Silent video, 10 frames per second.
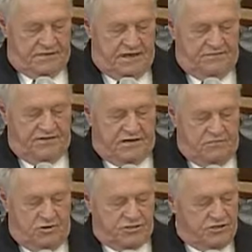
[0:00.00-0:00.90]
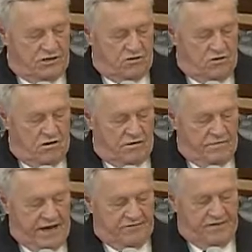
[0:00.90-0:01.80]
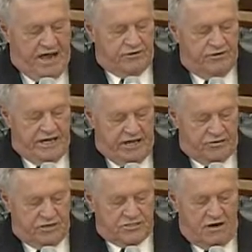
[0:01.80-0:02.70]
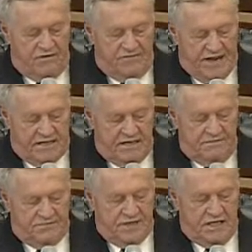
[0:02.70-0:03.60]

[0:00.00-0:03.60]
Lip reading: if the commercial or manufacturing interests are affected,